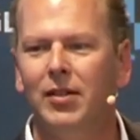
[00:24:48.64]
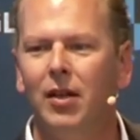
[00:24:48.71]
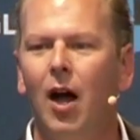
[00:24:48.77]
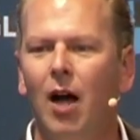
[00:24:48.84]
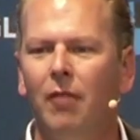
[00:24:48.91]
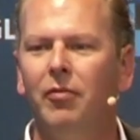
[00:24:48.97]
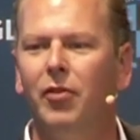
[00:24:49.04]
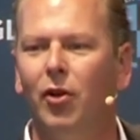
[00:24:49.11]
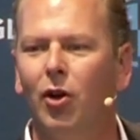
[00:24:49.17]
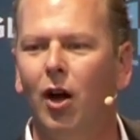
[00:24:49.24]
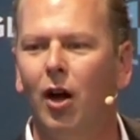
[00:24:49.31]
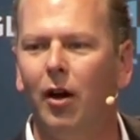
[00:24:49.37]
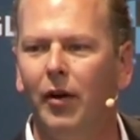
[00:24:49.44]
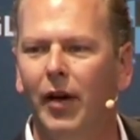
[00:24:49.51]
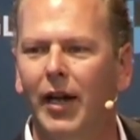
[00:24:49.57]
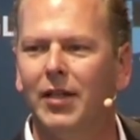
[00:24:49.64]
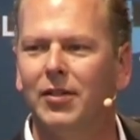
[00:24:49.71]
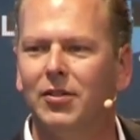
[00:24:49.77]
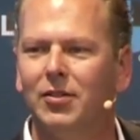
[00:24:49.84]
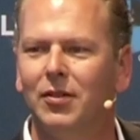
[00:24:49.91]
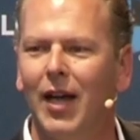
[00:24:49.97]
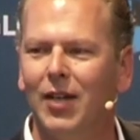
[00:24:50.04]
half of your car
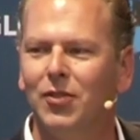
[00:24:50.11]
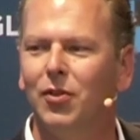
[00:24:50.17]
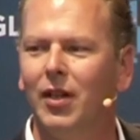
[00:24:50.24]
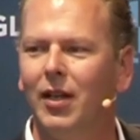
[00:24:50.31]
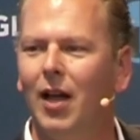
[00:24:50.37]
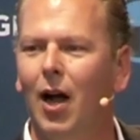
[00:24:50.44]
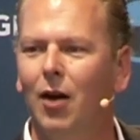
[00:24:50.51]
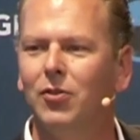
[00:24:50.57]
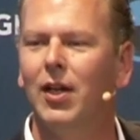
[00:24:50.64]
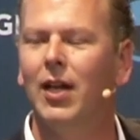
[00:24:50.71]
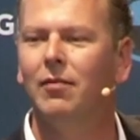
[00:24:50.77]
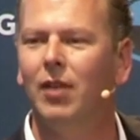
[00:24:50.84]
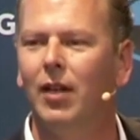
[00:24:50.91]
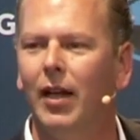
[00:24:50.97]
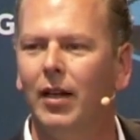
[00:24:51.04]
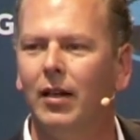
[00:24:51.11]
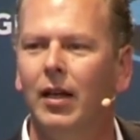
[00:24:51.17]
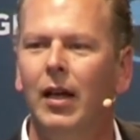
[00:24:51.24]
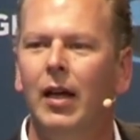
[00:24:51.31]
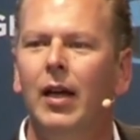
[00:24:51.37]
is actually outside of the lane.